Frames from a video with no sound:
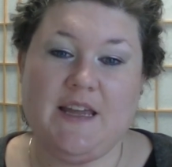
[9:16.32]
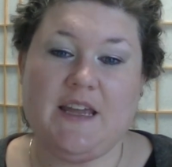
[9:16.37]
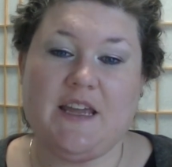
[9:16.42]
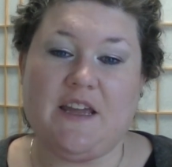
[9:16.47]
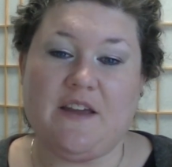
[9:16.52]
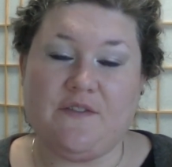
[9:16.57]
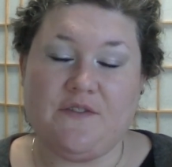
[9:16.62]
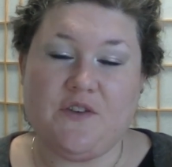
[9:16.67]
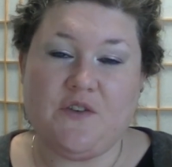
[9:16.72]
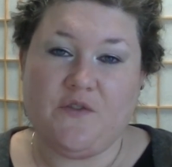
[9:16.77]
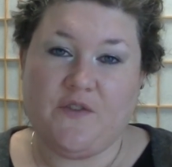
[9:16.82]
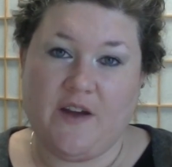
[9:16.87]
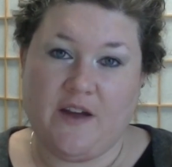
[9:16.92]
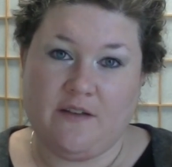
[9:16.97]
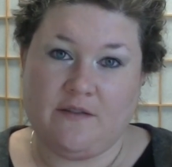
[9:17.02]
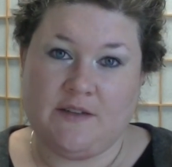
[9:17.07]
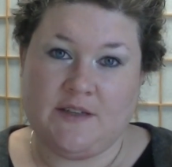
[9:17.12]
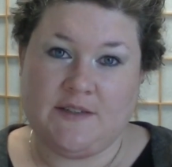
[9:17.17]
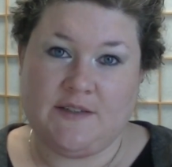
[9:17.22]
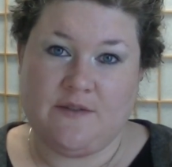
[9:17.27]
If you
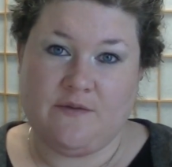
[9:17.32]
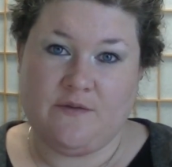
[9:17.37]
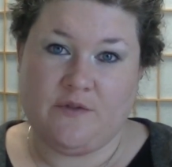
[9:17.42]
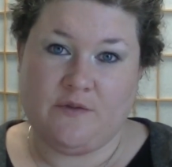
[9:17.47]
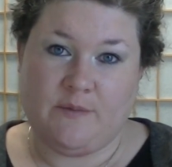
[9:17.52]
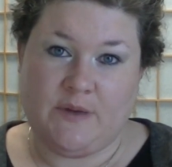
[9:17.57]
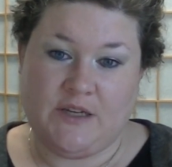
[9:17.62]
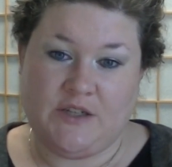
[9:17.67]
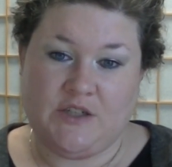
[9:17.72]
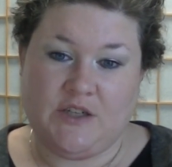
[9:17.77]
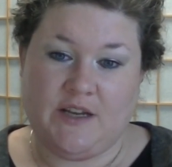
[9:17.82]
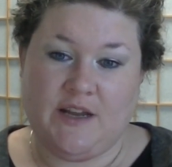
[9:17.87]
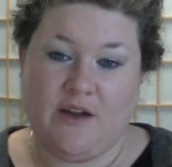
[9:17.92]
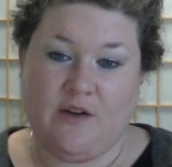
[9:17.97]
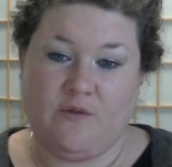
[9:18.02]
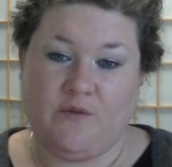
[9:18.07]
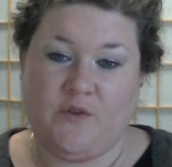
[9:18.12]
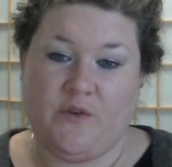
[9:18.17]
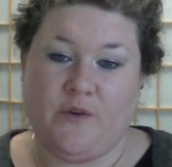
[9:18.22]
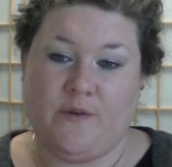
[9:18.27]
found this information
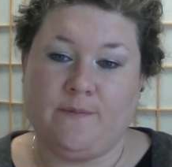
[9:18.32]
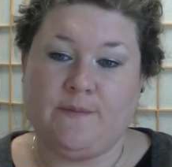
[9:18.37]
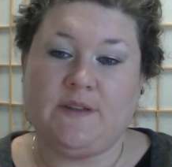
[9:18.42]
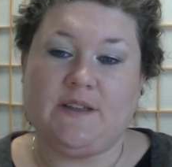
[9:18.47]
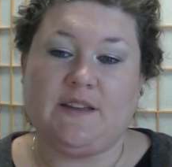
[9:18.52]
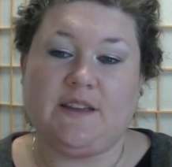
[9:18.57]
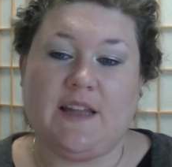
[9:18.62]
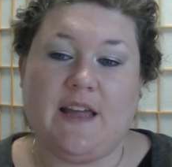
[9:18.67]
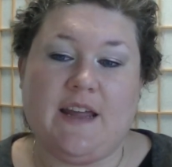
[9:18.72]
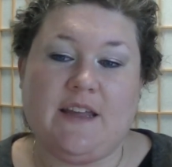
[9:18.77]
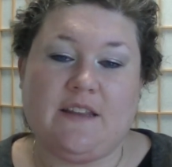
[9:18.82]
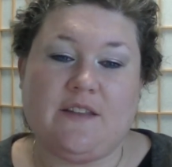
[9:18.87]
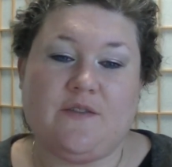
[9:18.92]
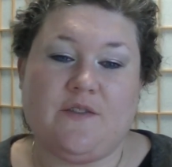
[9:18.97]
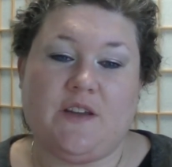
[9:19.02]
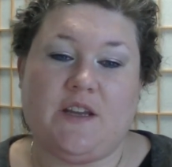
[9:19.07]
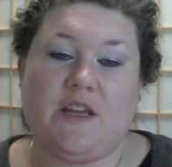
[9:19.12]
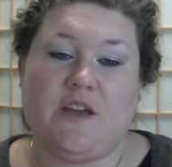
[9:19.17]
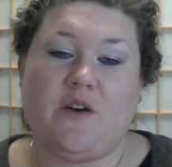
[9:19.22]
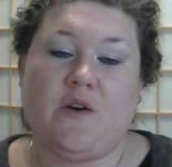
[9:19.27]
helpful, like the
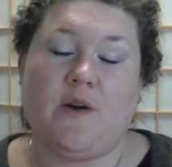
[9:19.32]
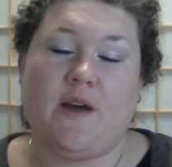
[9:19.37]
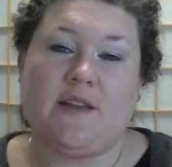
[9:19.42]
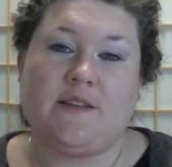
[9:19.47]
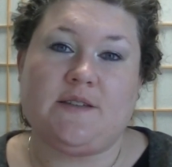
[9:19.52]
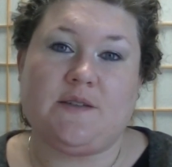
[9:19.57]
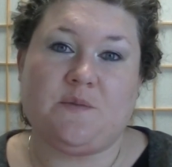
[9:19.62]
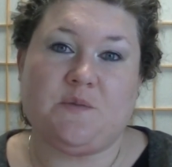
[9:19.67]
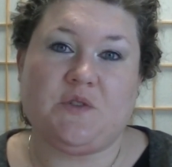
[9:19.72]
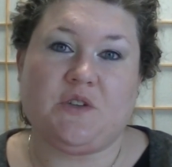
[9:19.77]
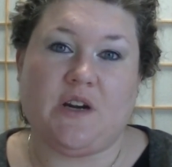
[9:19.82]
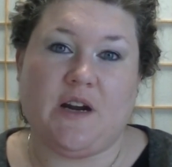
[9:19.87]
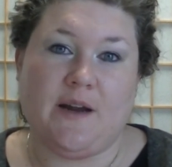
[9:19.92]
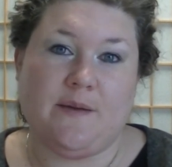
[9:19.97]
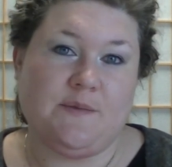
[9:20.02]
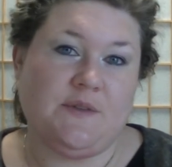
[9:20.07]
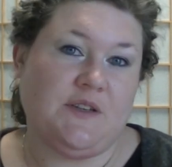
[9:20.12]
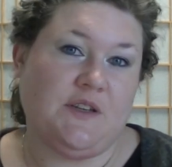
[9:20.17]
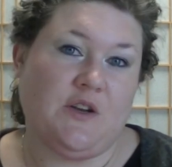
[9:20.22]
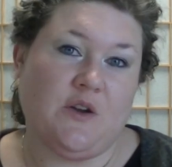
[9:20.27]
video and
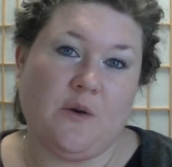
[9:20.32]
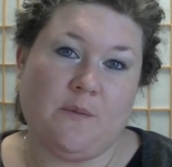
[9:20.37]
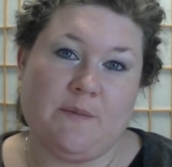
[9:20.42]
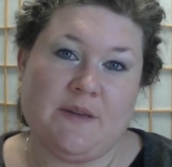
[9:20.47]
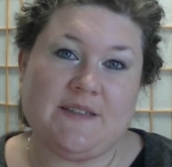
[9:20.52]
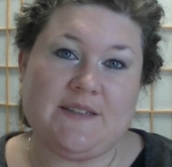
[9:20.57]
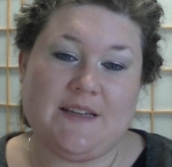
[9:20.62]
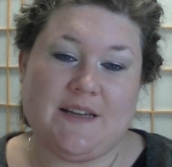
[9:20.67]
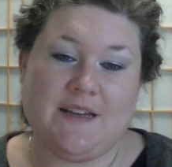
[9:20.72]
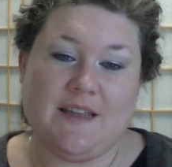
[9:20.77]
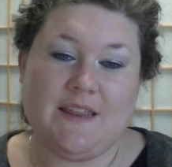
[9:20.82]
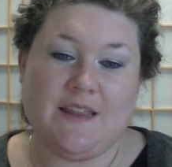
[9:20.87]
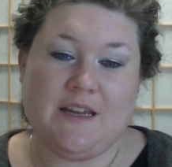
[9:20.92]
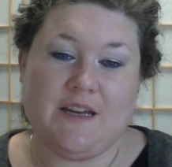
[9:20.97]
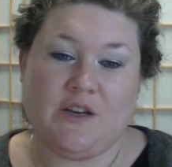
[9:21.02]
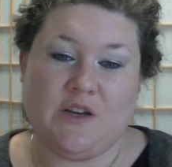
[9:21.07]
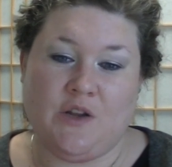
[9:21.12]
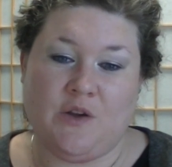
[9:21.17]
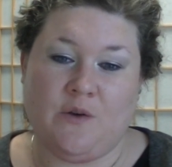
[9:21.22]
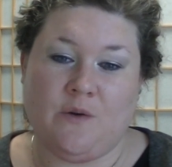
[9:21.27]
subscribe so you don't miss
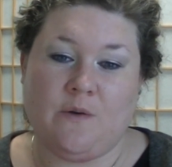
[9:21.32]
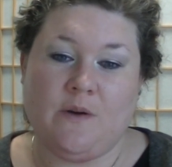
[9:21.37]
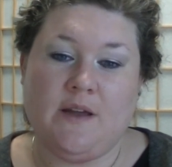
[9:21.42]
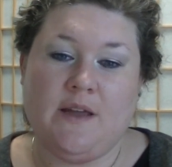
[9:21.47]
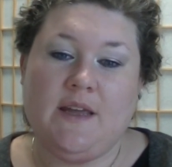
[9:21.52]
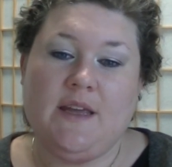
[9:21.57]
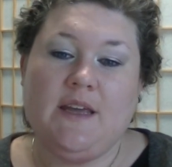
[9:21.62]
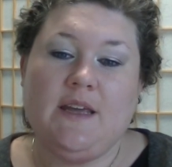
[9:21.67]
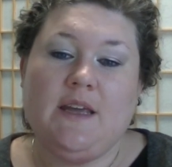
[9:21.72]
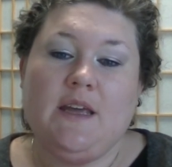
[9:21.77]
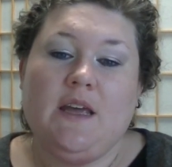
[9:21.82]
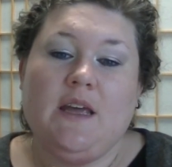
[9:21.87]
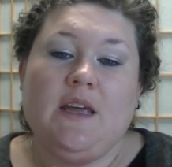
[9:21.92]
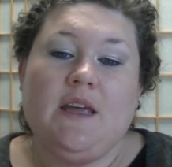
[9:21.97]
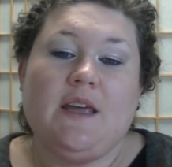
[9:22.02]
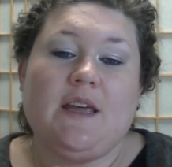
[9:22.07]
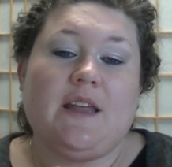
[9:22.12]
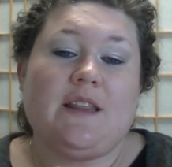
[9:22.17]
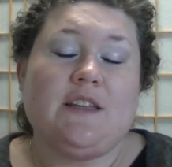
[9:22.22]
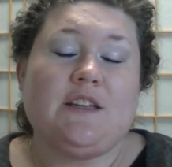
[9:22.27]
anything new.
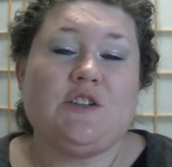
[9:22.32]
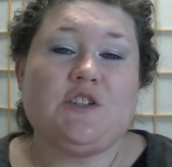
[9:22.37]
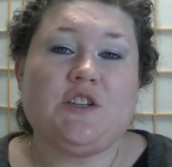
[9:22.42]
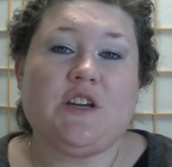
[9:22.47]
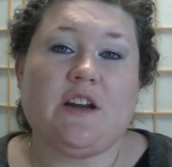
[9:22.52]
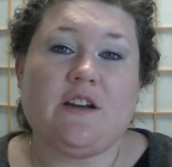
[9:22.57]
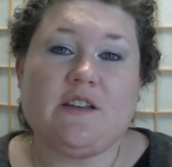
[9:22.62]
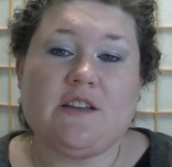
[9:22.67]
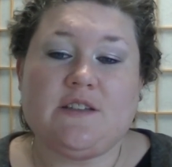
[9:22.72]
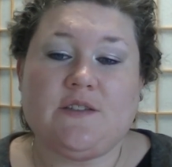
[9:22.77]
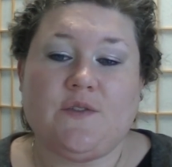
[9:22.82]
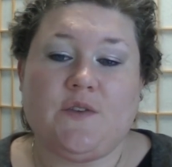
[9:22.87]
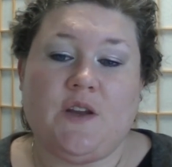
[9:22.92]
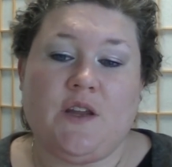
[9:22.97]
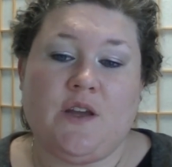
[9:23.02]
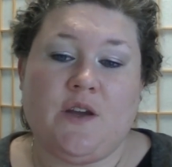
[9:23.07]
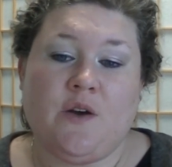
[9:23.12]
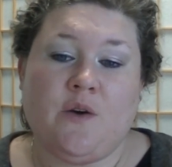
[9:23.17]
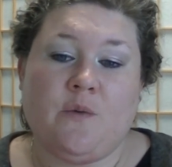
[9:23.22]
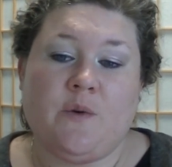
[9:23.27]
And then share this
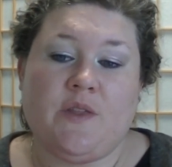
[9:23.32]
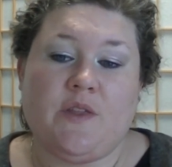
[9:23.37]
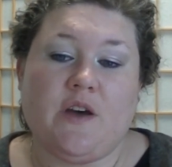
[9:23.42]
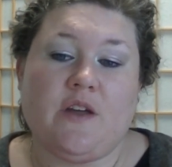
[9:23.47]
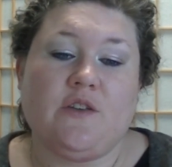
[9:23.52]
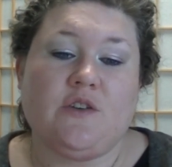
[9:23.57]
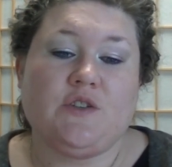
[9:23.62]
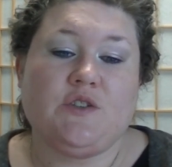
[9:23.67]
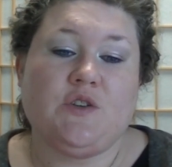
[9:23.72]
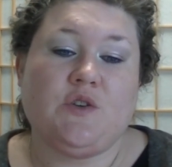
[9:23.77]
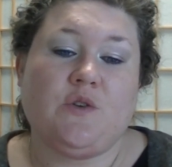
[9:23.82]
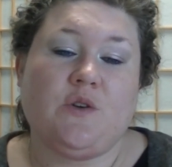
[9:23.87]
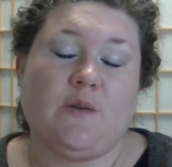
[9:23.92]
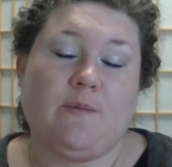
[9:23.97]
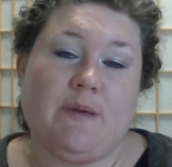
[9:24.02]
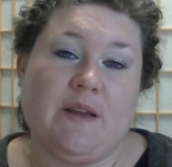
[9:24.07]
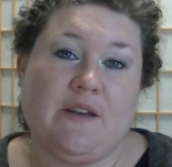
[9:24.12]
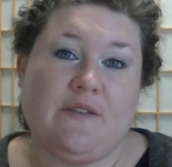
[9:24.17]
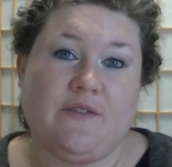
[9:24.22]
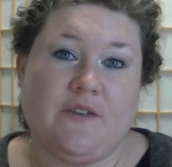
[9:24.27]
video with others who could
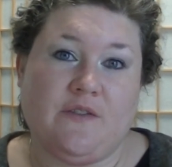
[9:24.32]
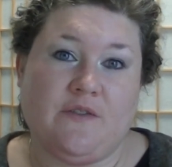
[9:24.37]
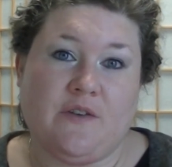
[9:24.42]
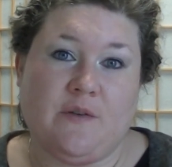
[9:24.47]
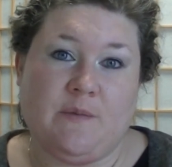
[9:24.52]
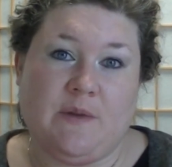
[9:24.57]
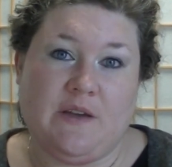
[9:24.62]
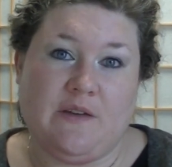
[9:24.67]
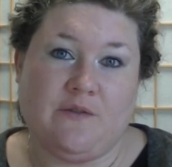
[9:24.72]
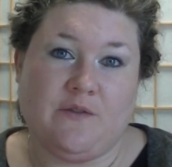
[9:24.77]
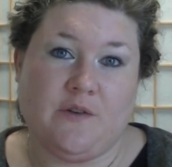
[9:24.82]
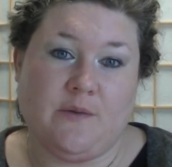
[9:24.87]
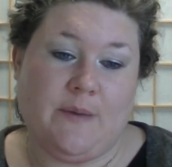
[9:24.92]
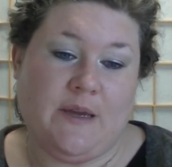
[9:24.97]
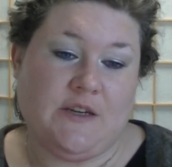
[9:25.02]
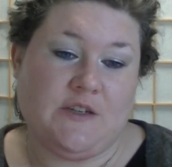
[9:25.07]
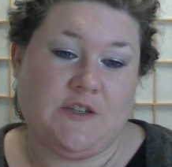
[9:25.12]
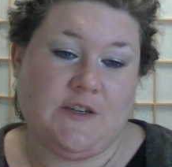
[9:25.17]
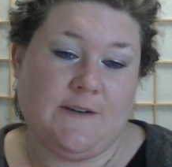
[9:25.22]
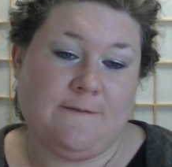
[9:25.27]
benefit from the
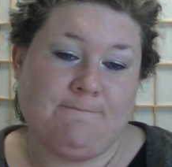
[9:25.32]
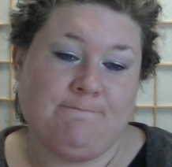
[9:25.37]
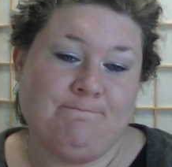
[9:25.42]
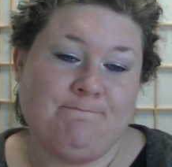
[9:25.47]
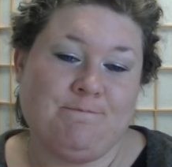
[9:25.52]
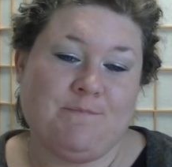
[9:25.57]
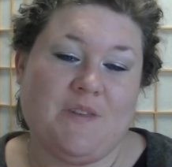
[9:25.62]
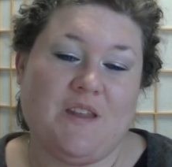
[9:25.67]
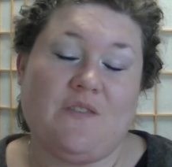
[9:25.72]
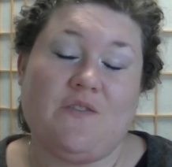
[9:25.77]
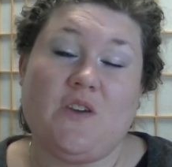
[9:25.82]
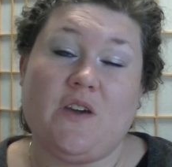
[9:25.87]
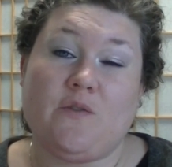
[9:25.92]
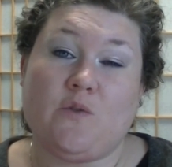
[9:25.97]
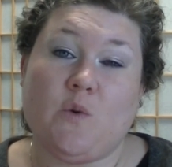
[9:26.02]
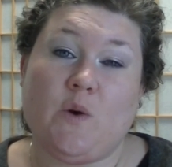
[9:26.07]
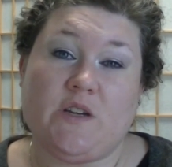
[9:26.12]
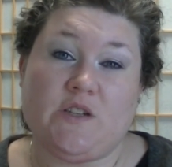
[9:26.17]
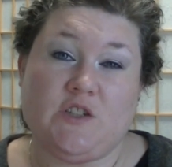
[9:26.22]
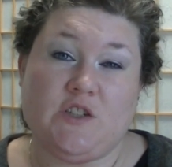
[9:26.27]
information. If you have
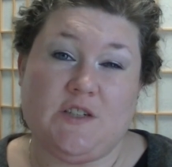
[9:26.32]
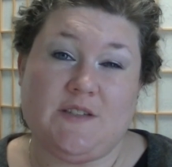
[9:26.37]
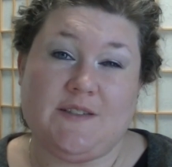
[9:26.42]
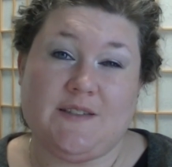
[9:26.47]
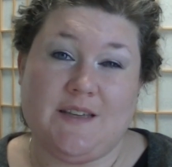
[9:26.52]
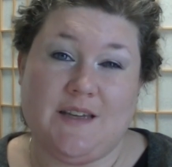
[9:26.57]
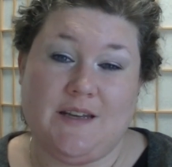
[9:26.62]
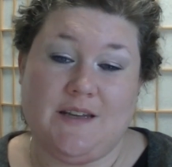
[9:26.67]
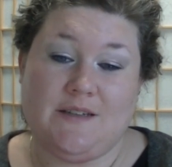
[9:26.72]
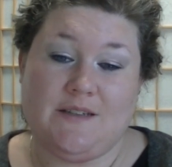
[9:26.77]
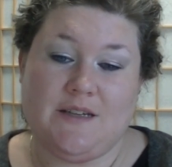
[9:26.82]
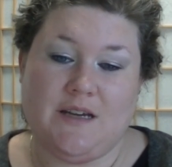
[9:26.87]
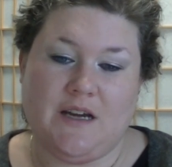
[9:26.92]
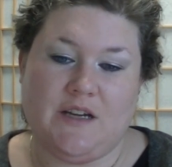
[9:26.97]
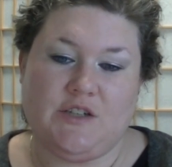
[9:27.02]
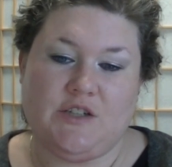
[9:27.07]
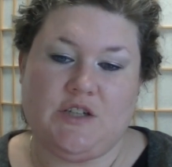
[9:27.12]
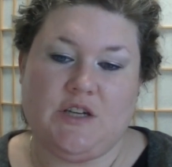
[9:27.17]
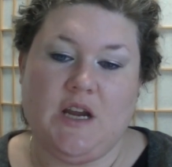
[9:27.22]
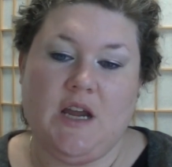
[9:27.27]
questions, get in
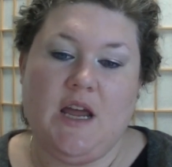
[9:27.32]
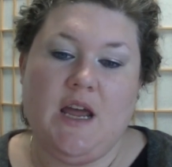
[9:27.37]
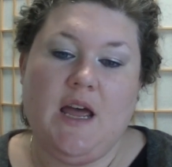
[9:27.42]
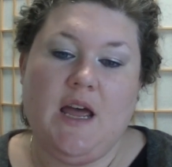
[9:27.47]
touch.